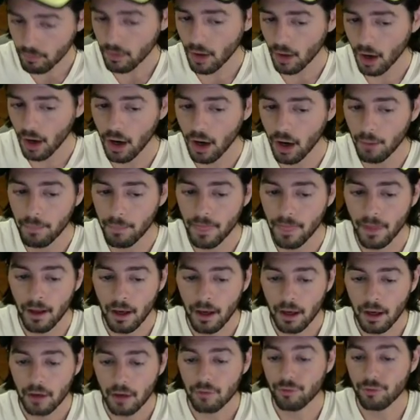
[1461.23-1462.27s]
um,
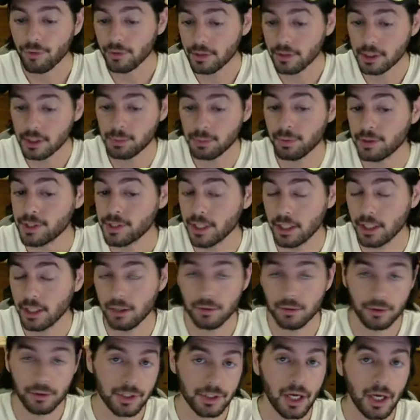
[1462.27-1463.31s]
for this
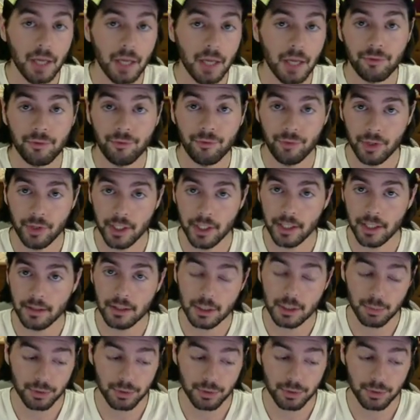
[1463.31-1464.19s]
particular type of fig and this